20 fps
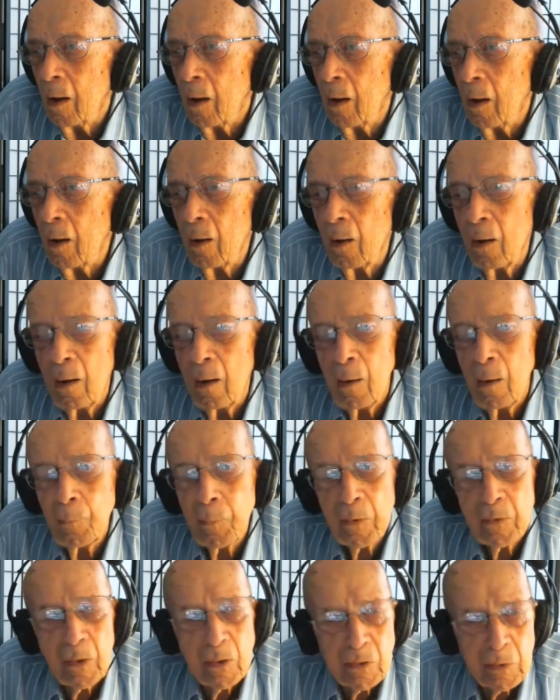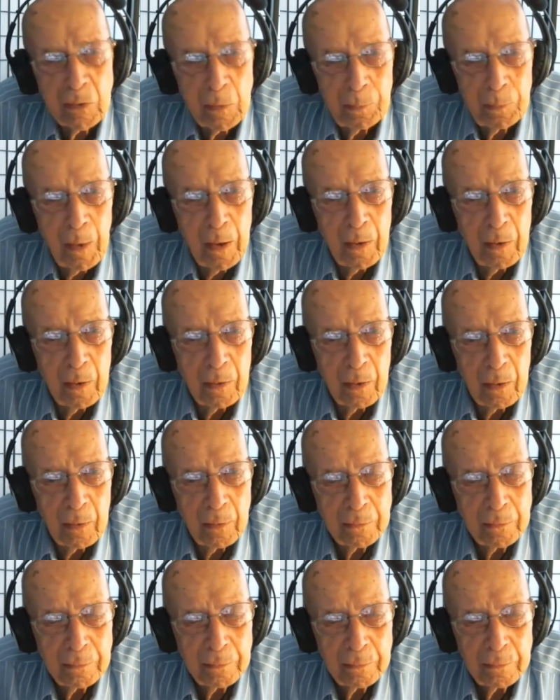I participated
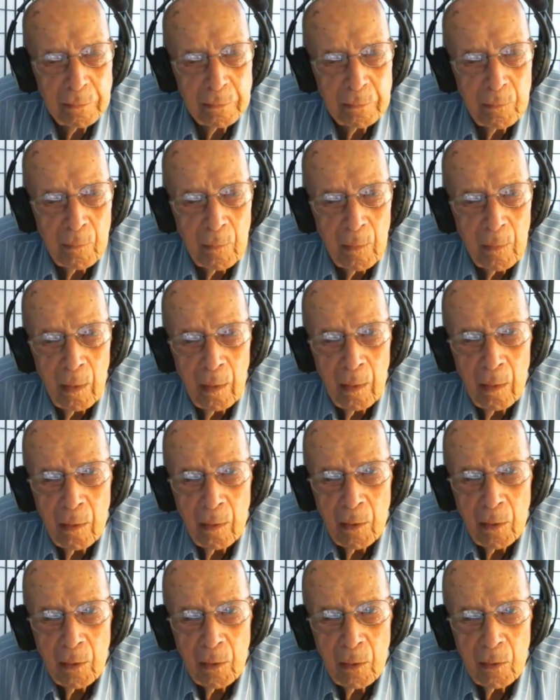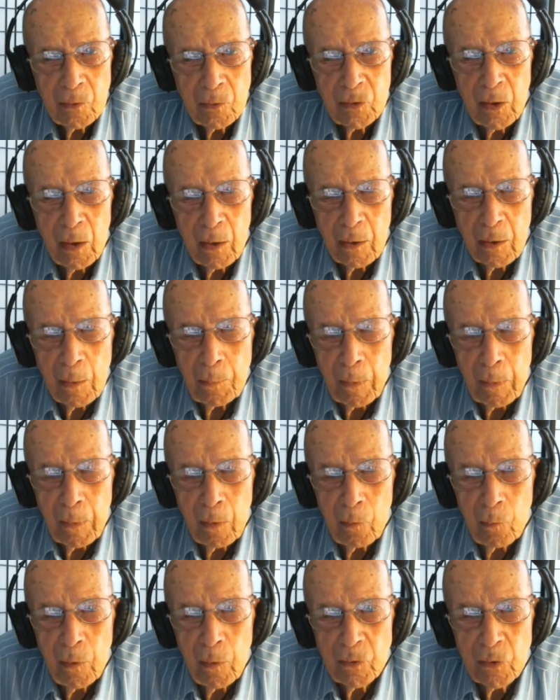in setting up
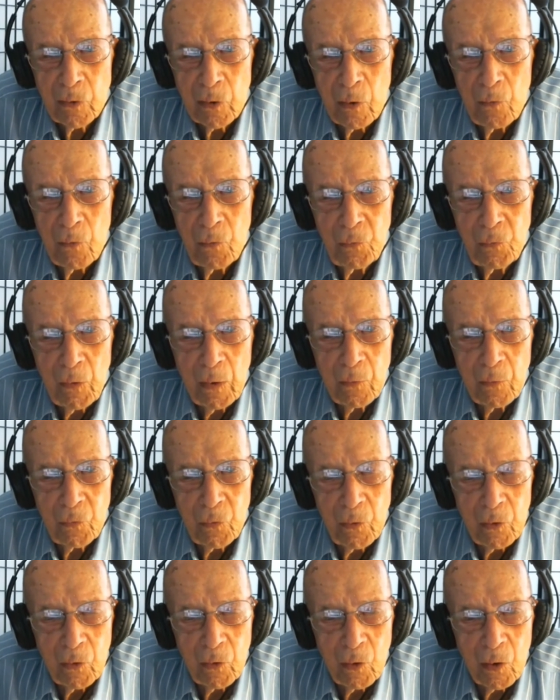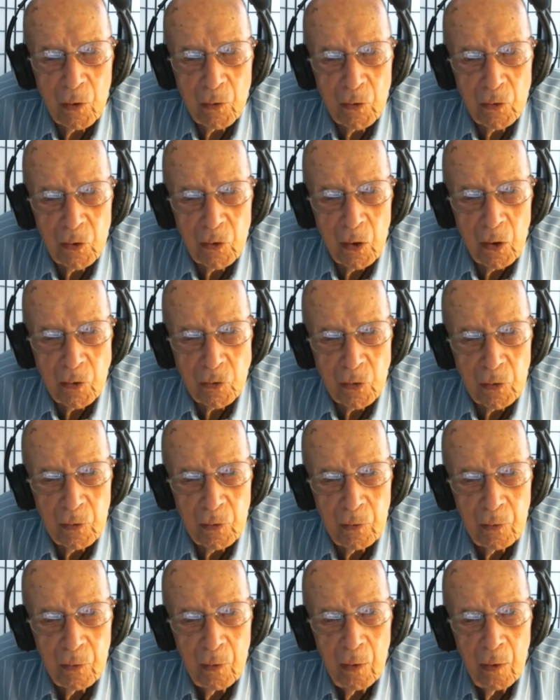a reserve fund for the
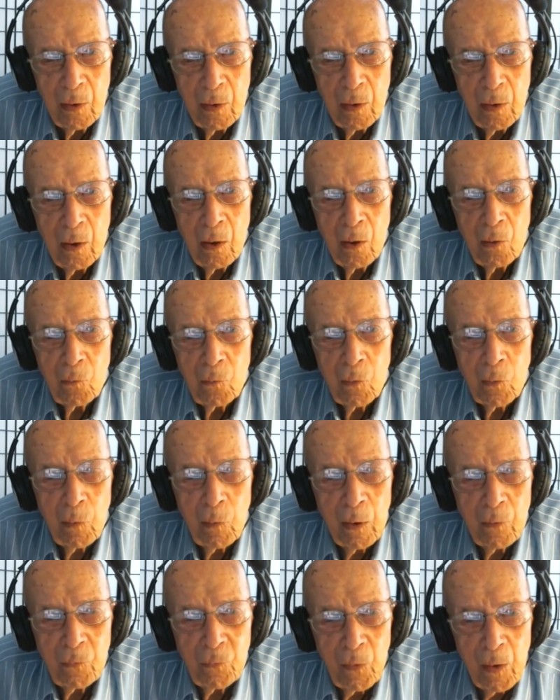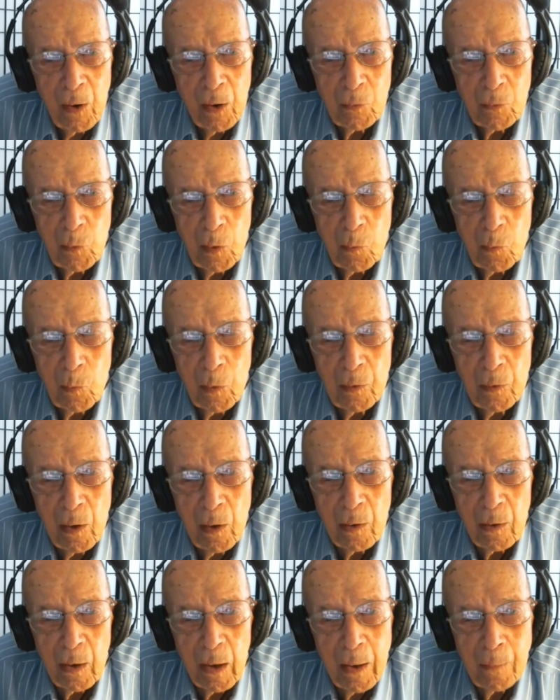organization. when I found we were
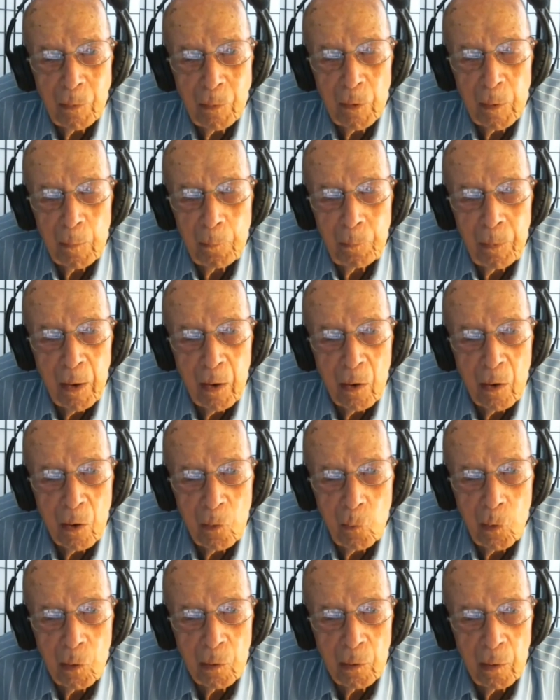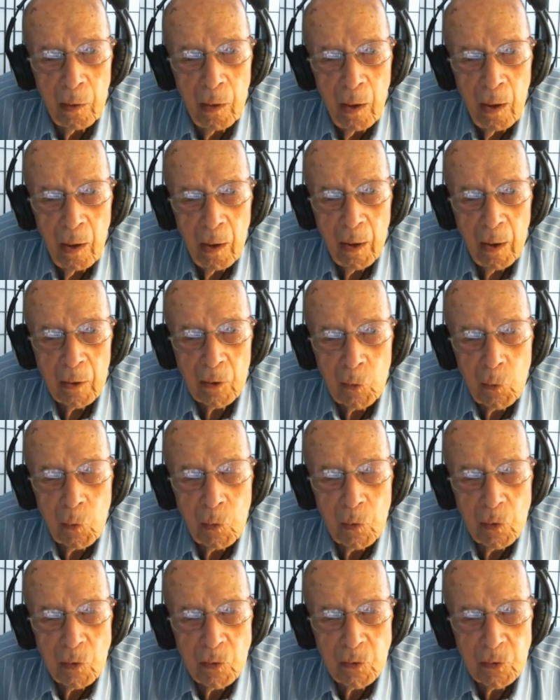not able to pay our world
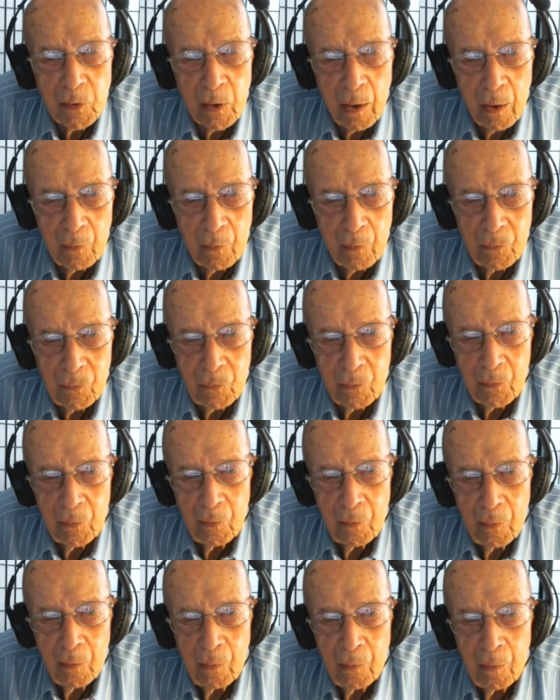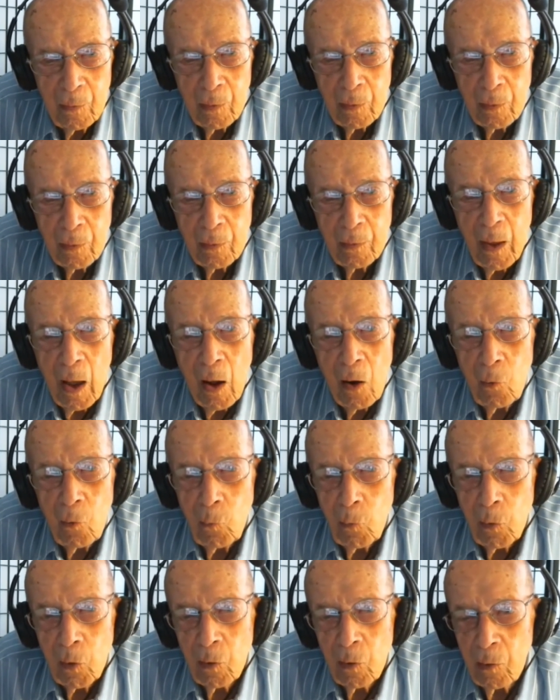headquarters staff. Now
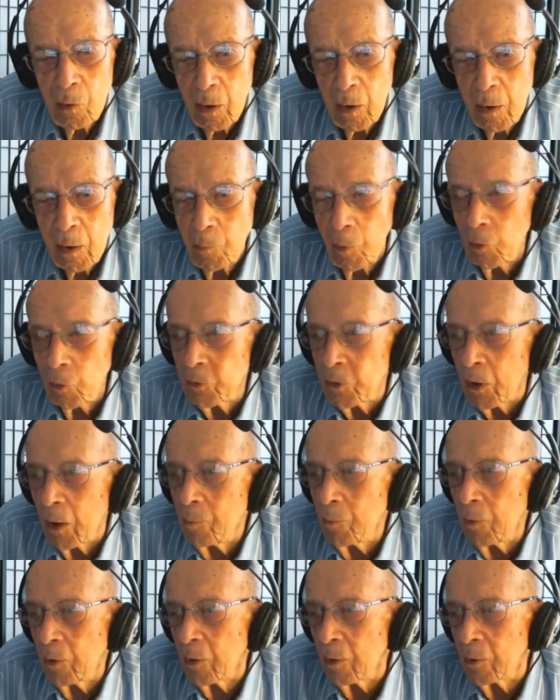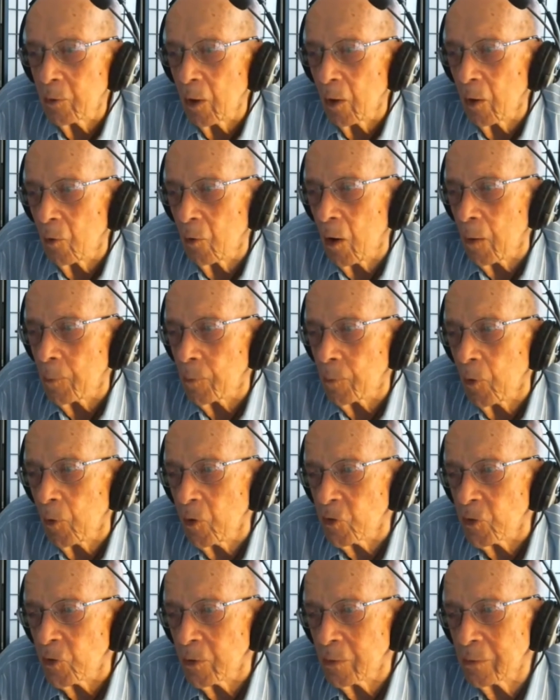we're a multi-million dollar
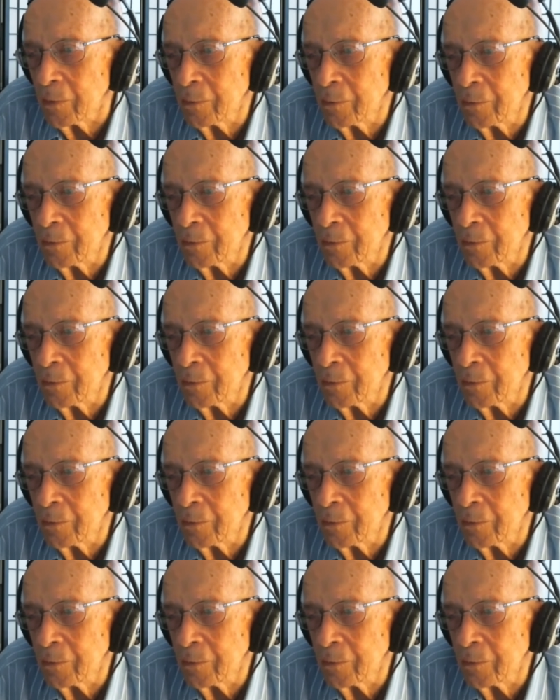operation.